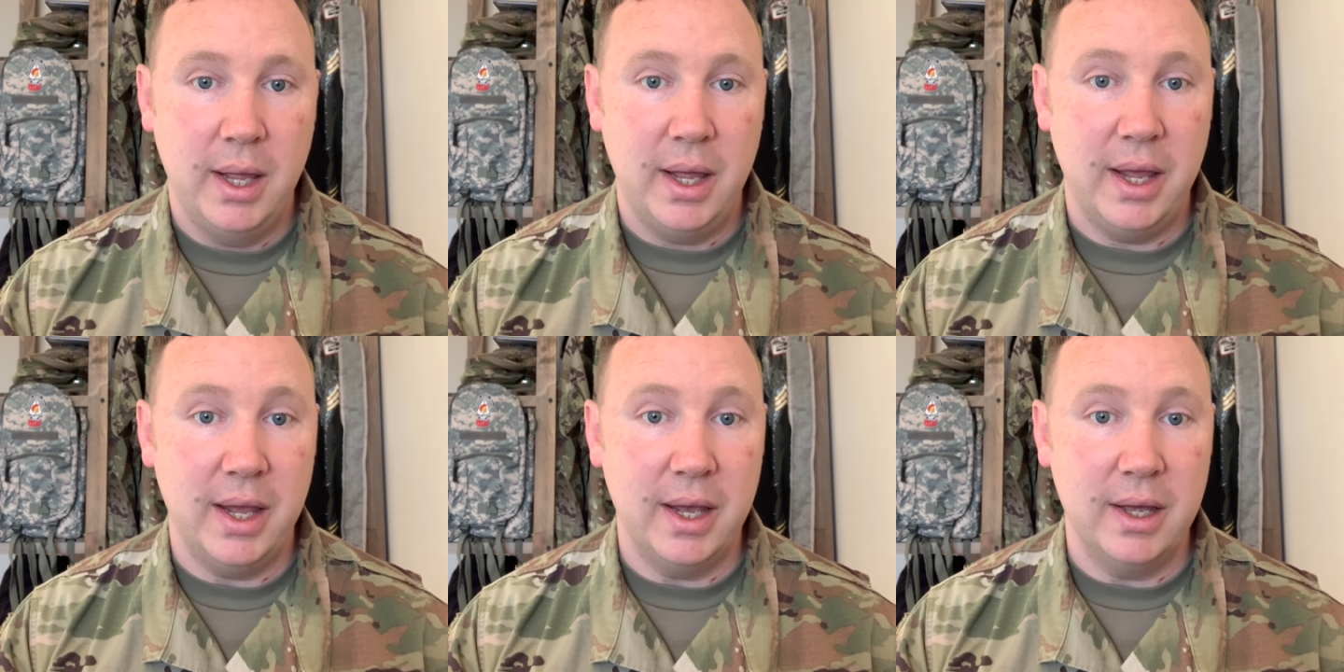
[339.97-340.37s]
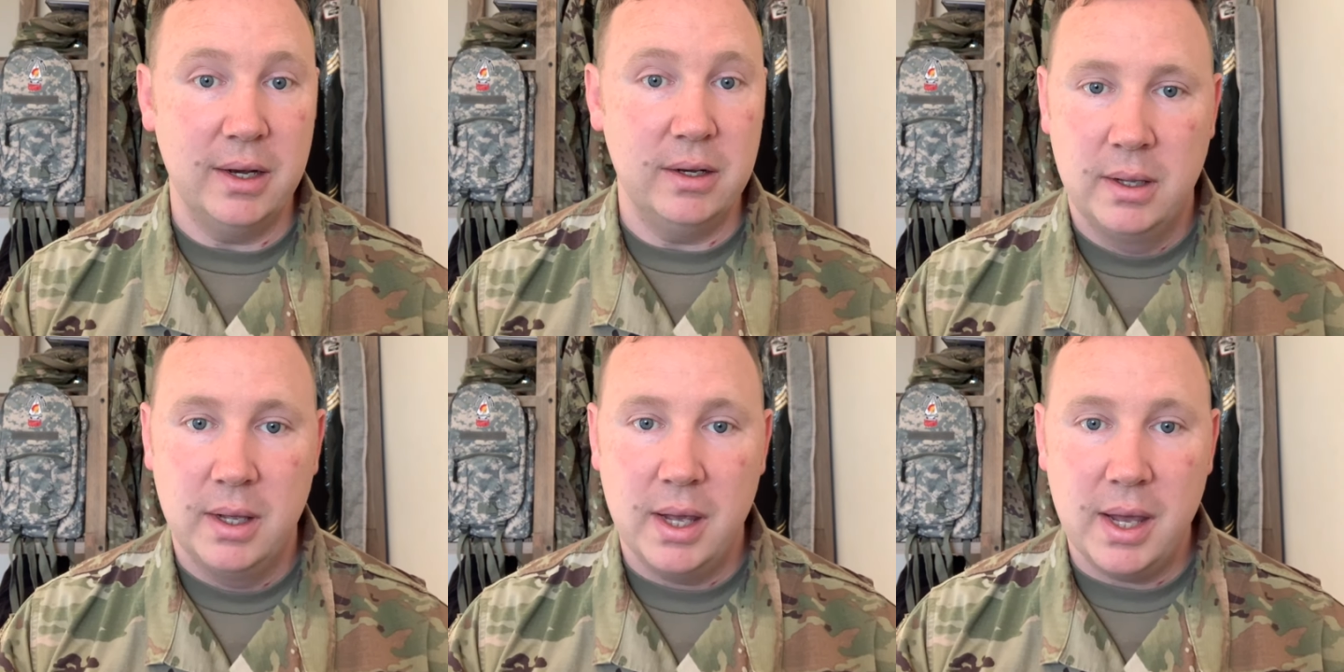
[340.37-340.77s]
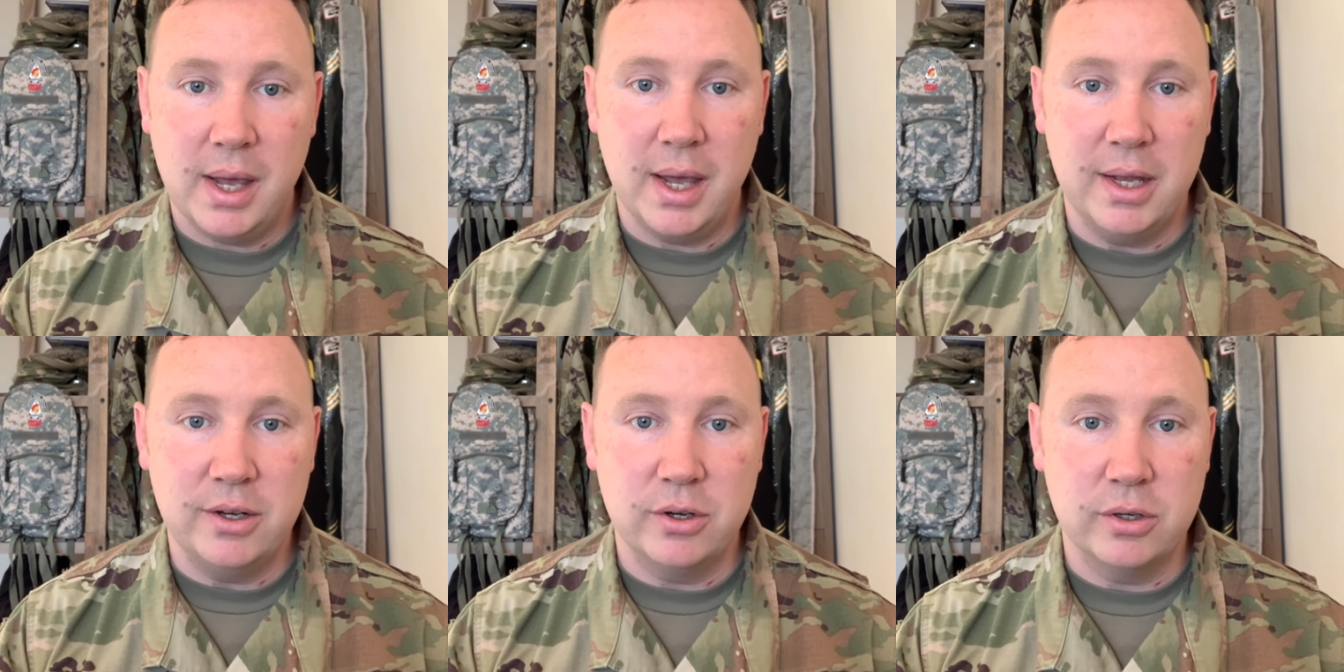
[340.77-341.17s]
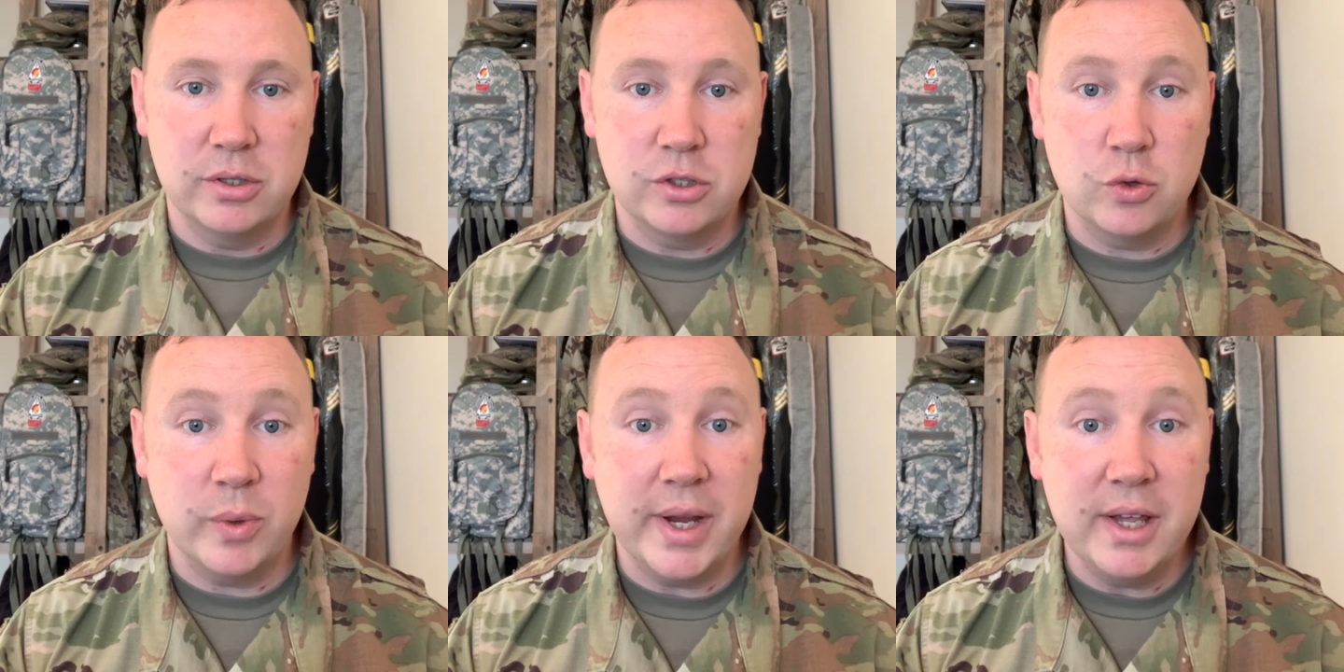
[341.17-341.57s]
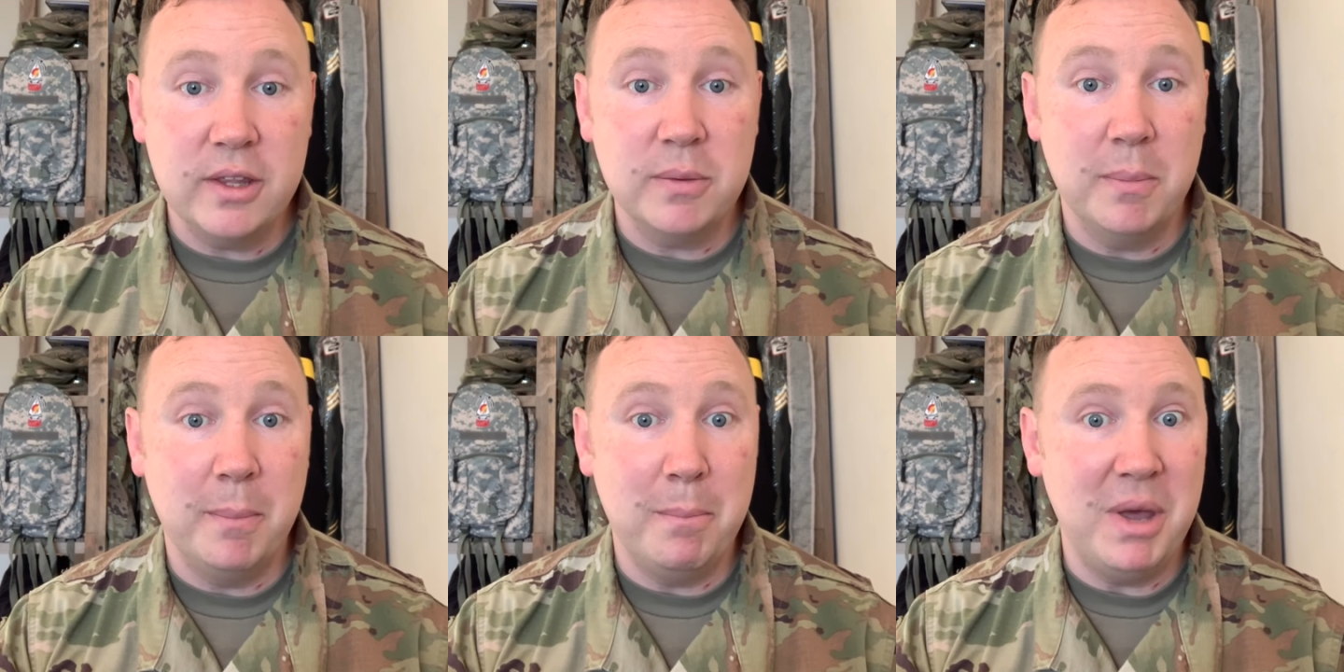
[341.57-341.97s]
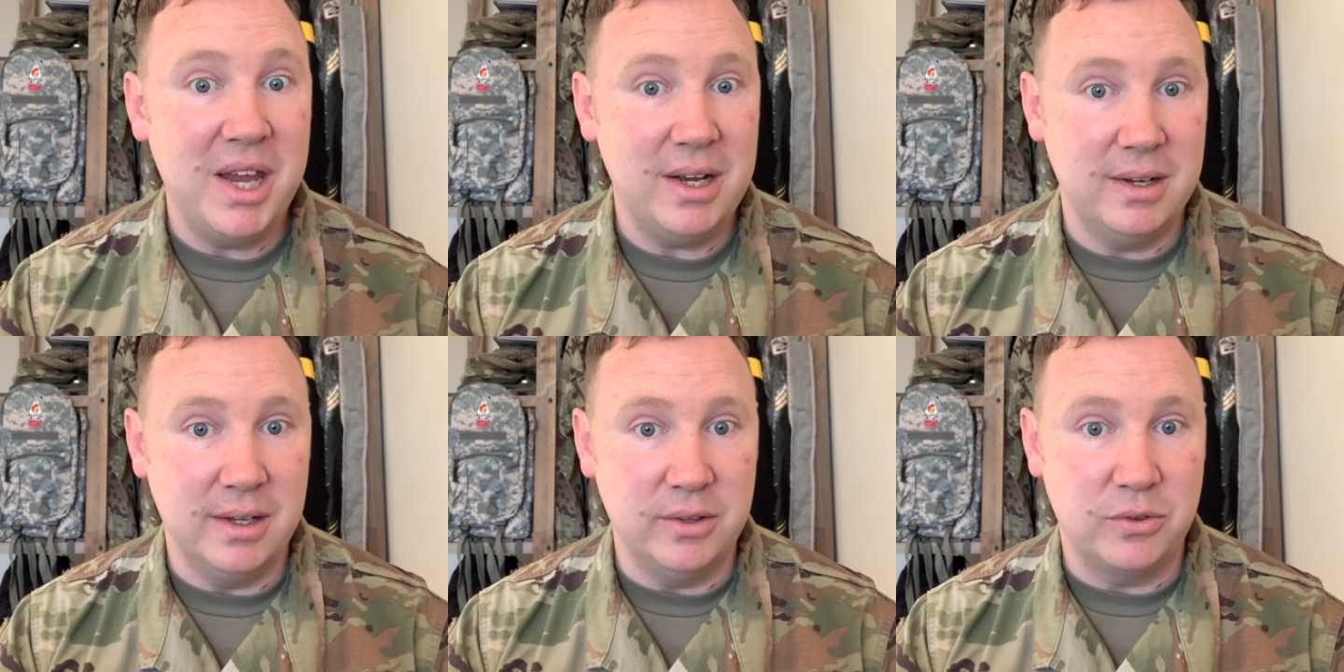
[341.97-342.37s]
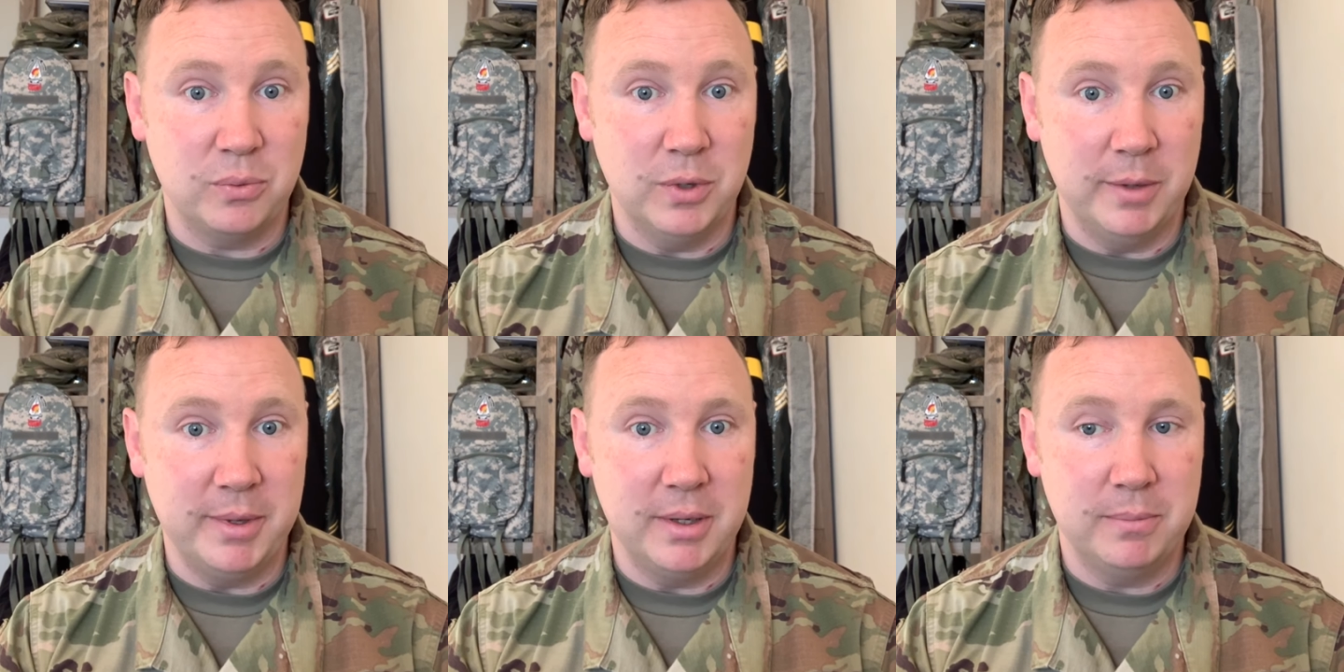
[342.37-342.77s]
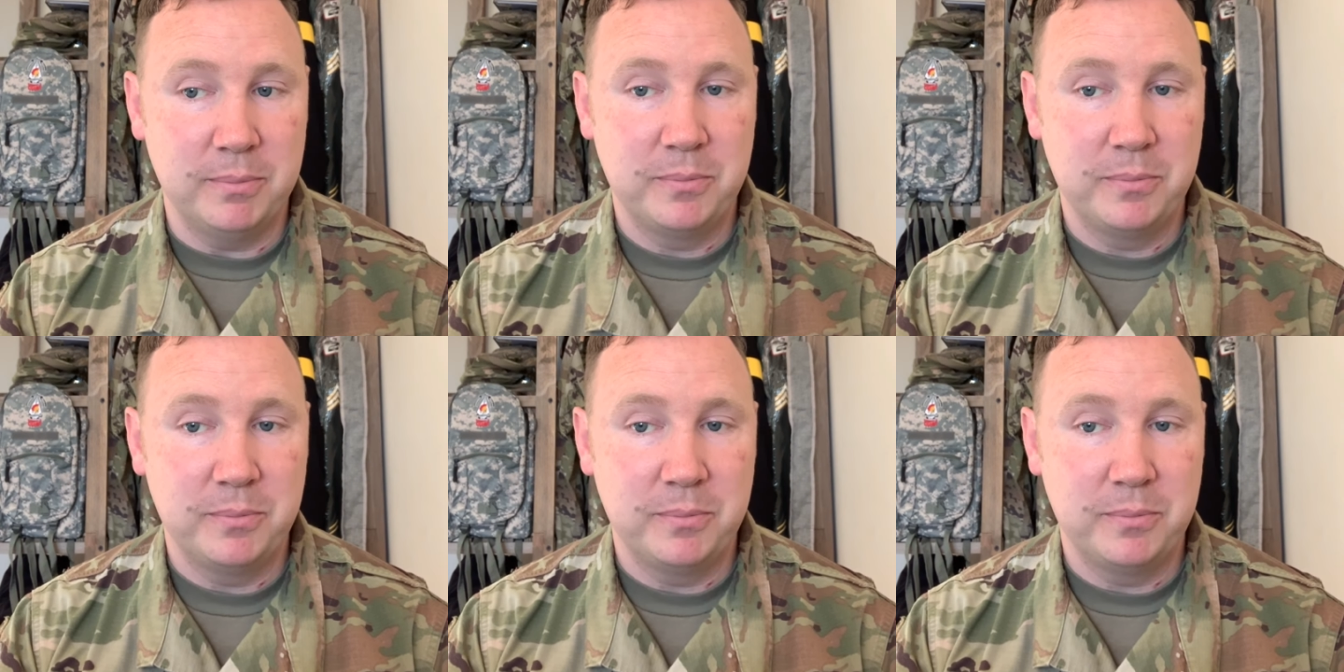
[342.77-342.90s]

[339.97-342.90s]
and your Strength Maintenance Ribbon.